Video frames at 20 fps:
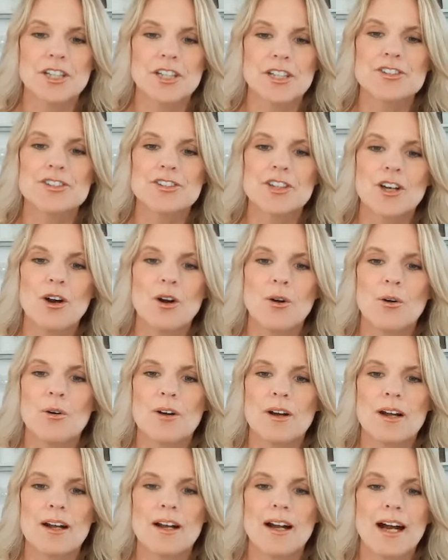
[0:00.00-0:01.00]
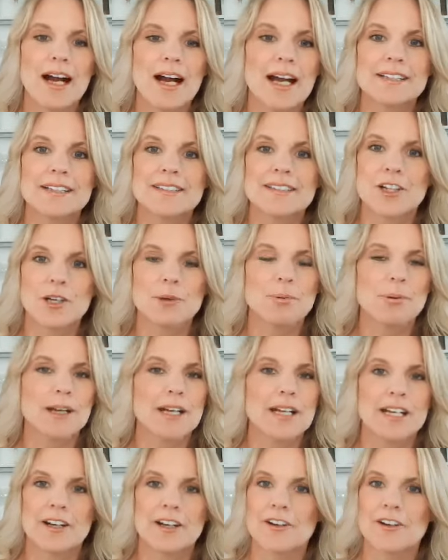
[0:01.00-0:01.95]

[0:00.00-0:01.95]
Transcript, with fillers: And so I started praying,